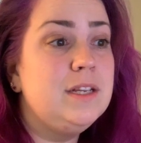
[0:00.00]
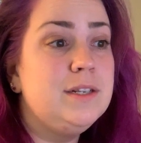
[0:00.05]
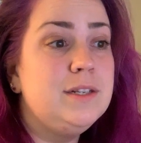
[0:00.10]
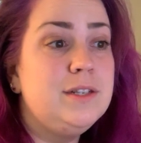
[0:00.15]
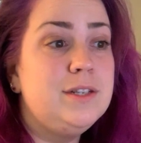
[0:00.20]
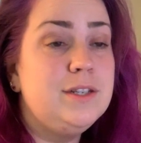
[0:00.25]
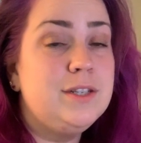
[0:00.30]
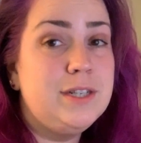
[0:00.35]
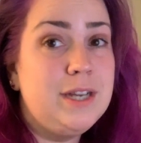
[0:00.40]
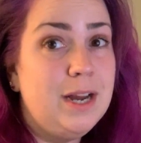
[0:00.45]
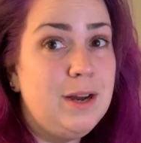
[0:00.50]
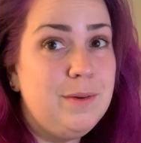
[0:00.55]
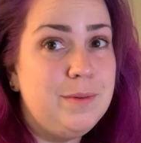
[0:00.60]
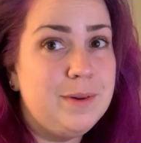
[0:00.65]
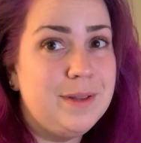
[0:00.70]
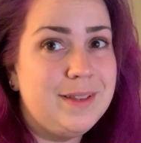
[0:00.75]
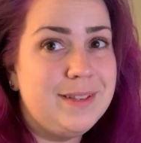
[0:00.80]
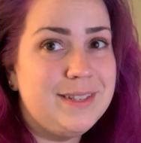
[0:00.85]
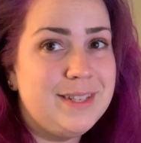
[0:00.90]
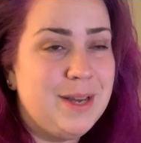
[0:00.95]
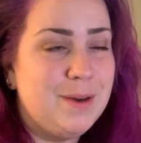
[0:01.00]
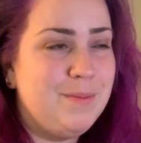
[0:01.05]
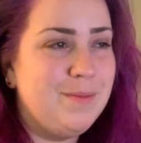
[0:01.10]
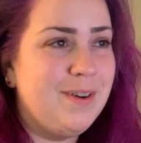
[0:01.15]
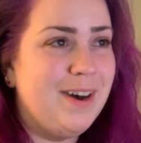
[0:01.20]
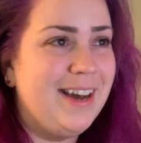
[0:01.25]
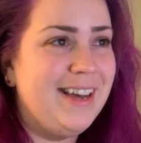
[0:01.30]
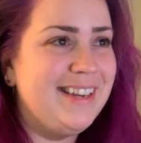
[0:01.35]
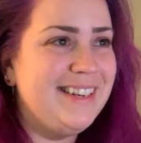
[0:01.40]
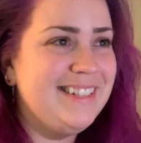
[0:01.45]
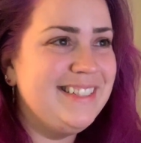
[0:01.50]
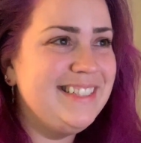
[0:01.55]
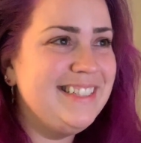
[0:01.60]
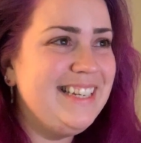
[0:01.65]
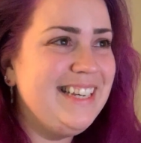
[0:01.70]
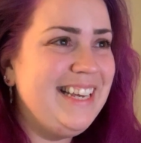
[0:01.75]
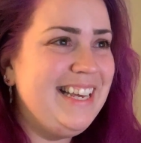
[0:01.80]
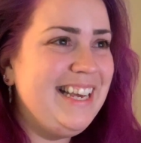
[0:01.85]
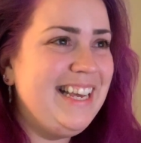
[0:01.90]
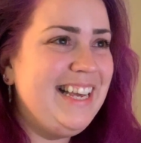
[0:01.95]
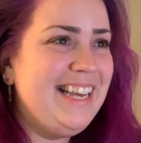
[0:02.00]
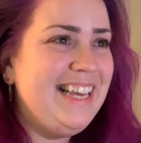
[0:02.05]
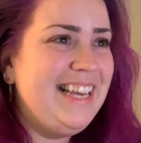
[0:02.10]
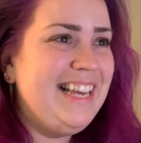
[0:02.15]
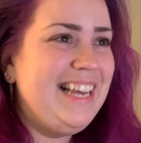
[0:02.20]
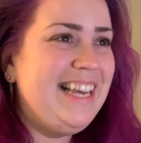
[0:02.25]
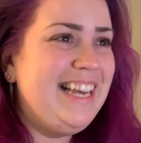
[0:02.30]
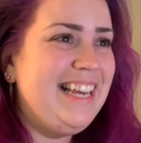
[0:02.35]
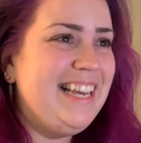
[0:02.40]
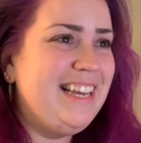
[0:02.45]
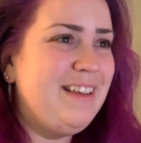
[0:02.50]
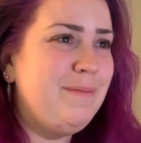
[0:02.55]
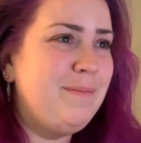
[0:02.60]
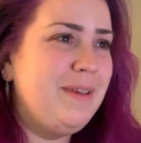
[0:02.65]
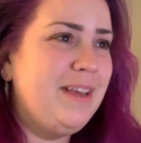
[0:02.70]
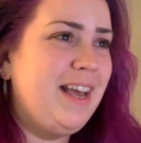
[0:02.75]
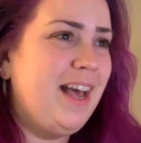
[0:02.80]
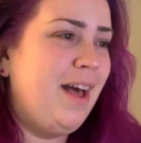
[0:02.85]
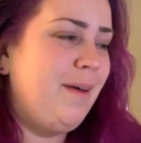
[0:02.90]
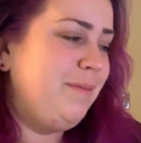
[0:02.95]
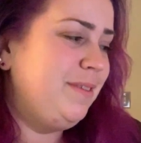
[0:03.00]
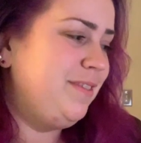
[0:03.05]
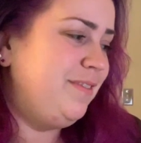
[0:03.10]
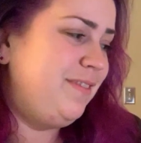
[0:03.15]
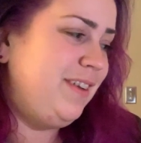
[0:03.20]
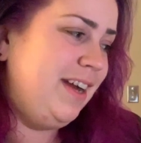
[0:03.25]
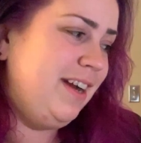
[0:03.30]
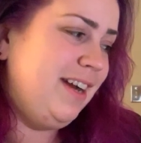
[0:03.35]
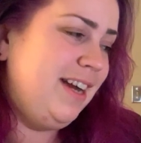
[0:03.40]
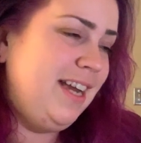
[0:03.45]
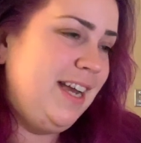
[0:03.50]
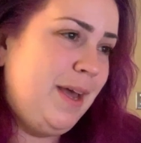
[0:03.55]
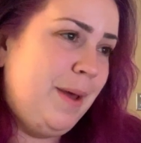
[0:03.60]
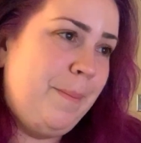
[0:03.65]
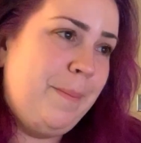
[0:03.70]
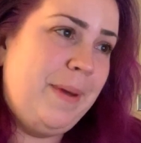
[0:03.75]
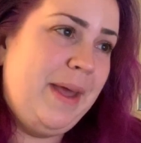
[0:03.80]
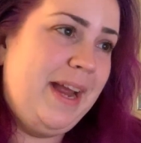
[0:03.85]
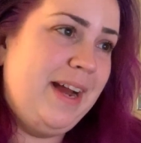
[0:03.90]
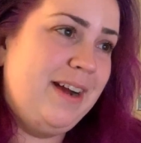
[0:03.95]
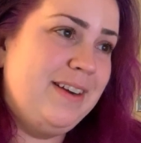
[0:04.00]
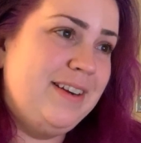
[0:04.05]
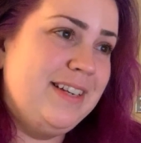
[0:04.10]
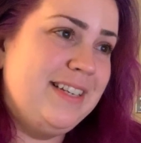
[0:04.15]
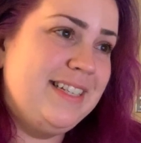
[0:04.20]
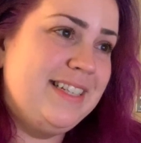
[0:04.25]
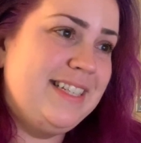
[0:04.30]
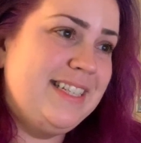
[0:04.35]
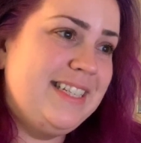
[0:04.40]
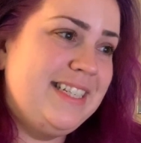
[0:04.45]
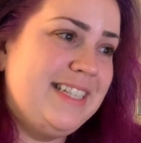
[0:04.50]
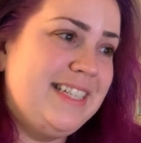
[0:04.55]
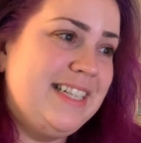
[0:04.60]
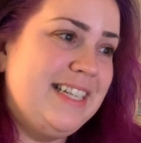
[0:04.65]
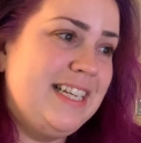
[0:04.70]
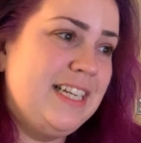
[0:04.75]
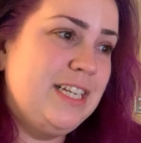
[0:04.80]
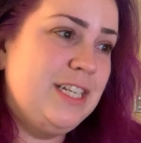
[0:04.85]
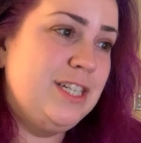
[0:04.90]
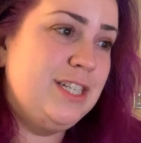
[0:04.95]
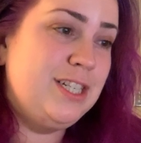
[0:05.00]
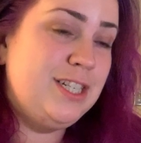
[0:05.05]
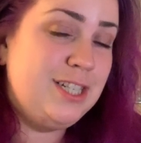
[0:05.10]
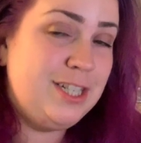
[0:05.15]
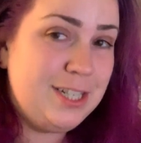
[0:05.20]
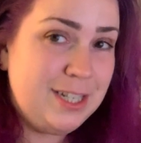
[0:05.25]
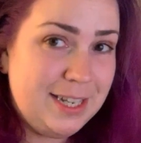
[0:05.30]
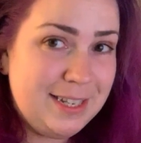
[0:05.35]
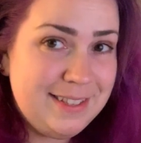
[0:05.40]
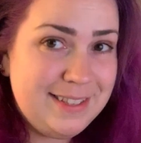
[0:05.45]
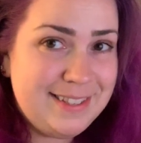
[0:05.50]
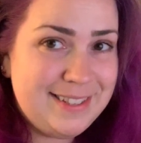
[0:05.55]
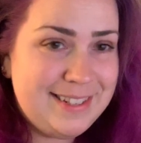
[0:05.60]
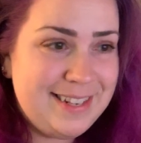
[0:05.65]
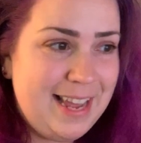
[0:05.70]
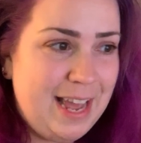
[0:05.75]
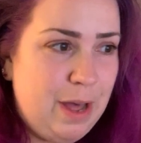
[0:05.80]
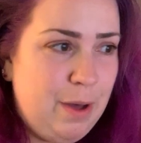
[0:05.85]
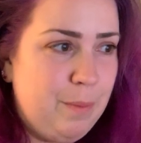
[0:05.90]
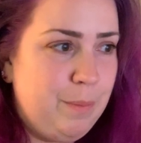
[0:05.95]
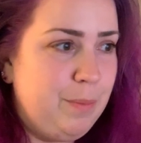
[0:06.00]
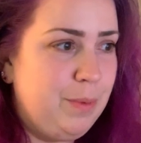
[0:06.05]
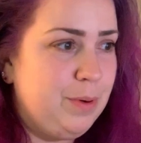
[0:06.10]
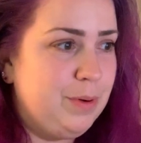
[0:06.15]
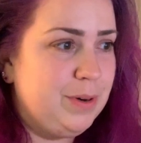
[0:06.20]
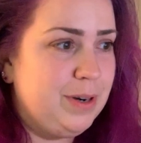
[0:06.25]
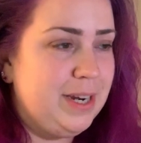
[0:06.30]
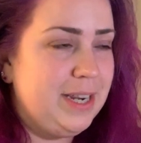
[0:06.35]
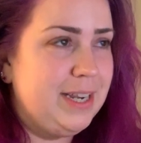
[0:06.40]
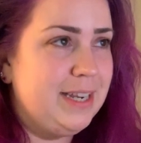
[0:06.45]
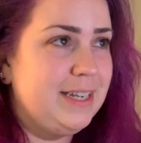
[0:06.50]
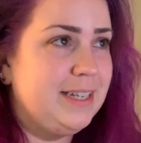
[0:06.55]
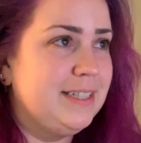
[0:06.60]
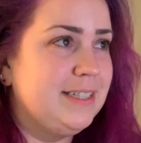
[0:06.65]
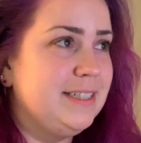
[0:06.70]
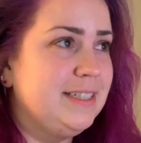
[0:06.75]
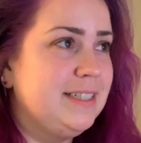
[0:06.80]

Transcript: to share with someone, it becomes very apparent just how boring